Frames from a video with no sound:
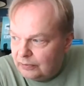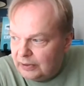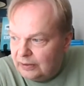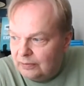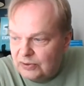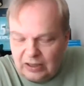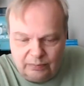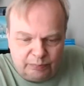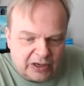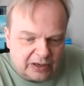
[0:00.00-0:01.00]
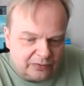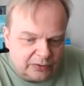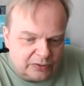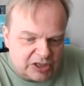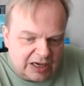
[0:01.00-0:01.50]
in some part of
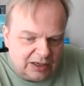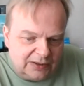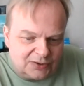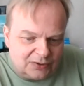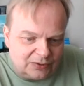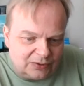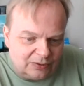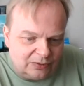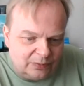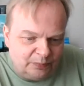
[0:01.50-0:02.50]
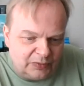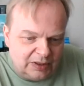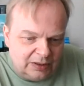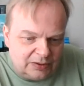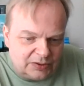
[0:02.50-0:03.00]
the chain, so
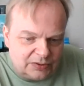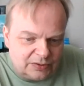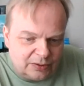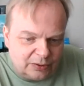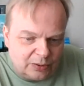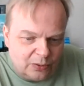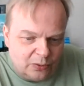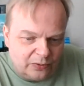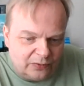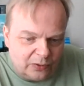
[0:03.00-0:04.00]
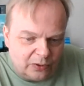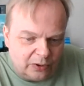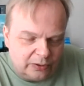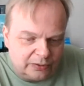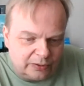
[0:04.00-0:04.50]
it's not good for
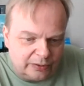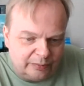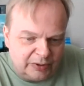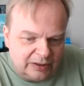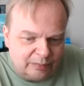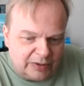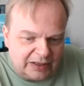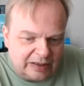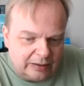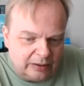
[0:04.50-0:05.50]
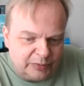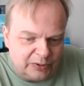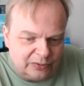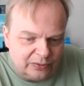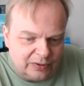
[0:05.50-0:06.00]
long term. It might help
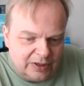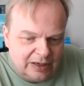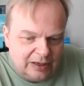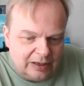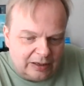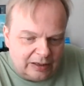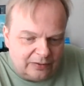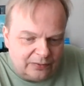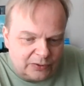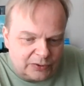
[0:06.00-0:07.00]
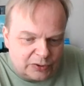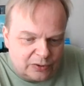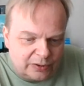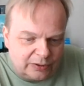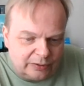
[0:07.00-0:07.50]
you for
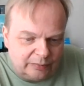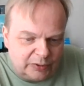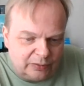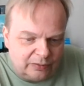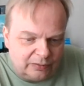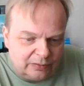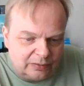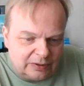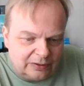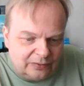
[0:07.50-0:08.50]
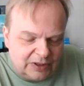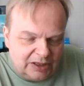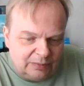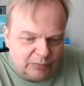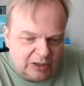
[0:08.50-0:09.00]
short term to kind of
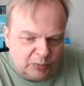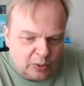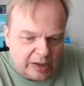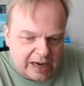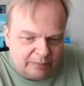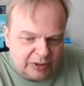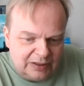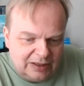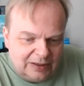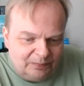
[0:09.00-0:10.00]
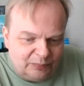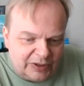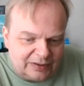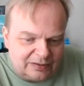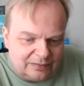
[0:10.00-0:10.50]
keep people happy,
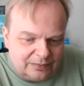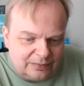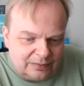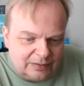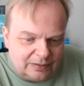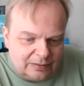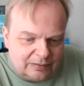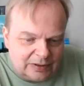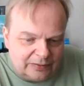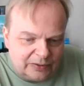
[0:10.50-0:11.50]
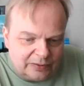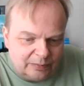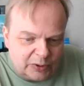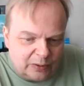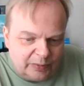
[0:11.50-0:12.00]
but after
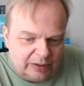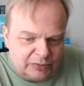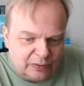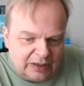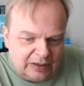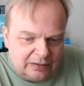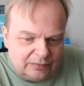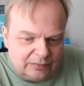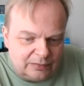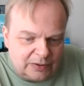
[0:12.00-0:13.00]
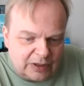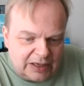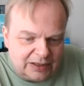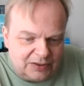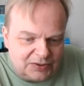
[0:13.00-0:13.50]
the problems really
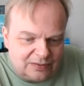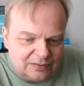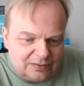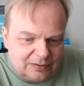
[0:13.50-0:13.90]
arise